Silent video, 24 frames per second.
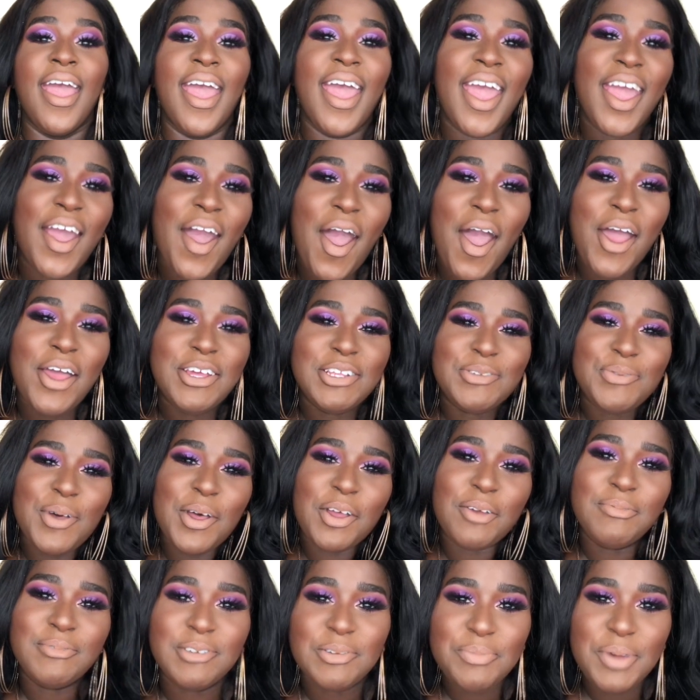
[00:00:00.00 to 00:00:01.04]
Hey guys,
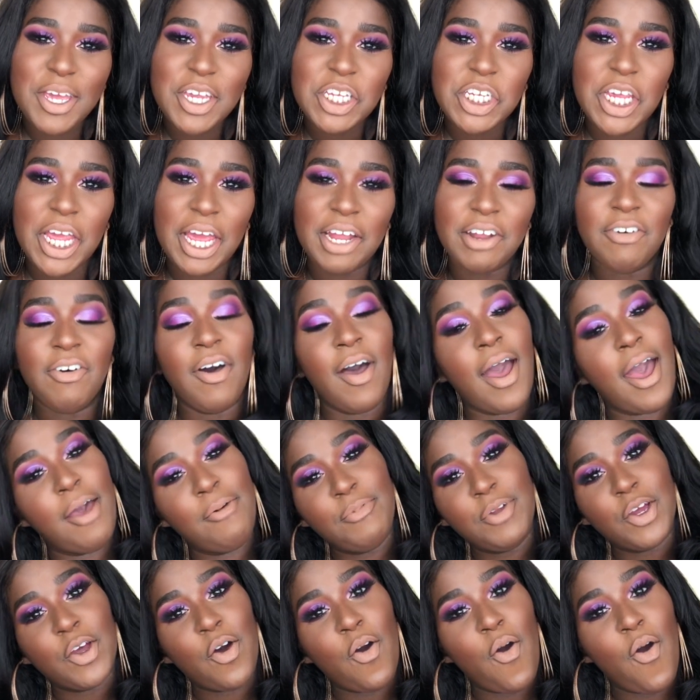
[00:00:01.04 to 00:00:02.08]
welcome to my channel.
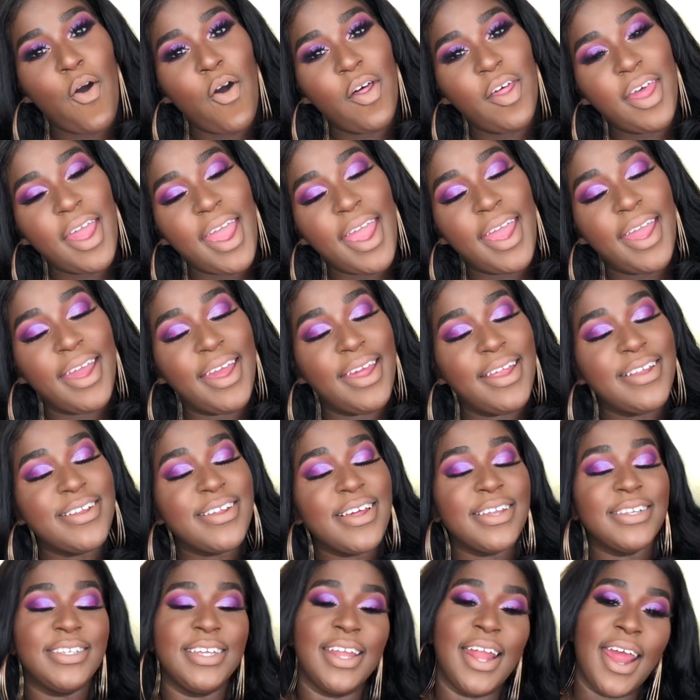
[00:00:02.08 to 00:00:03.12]
I'm Nicole,
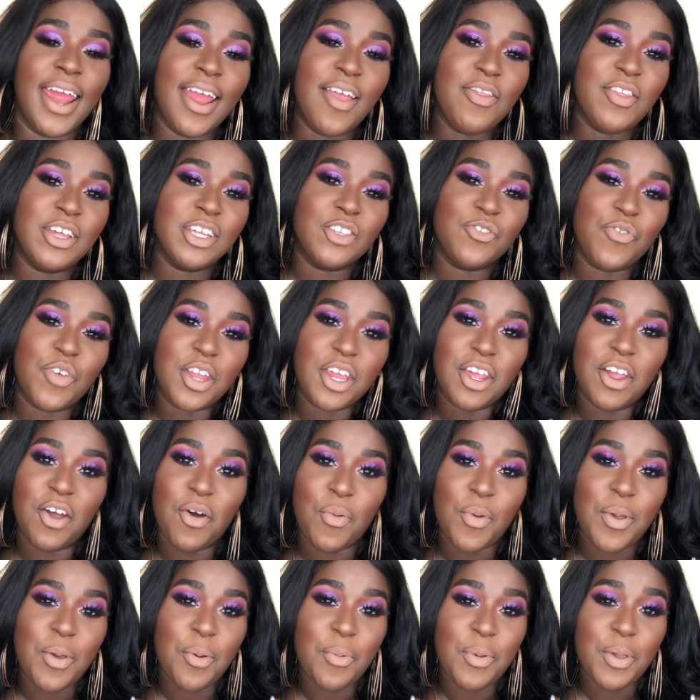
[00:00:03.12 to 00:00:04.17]
and today in this
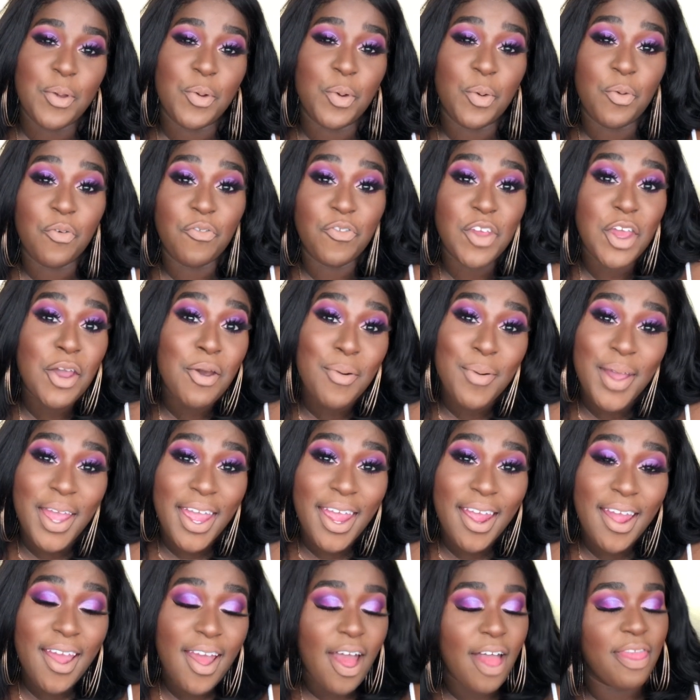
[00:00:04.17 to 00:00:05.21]
video we will be
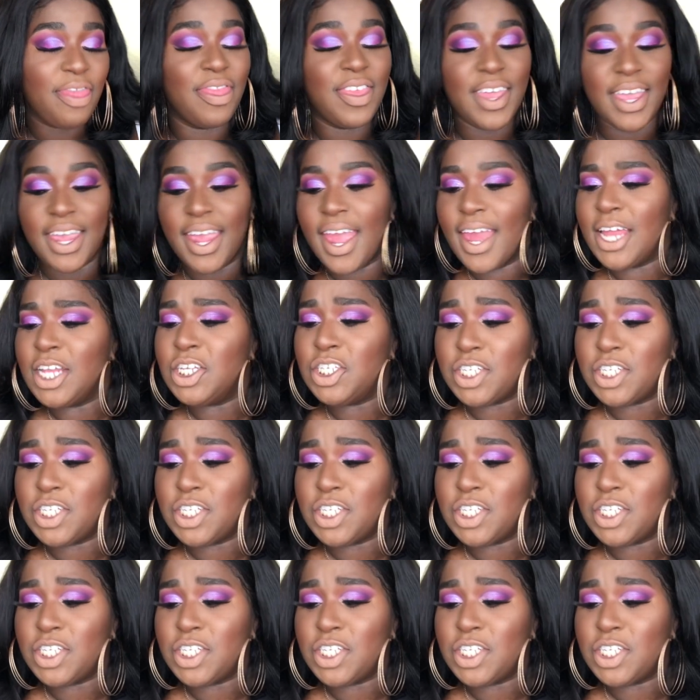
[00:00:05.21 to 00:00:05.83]
reviewing the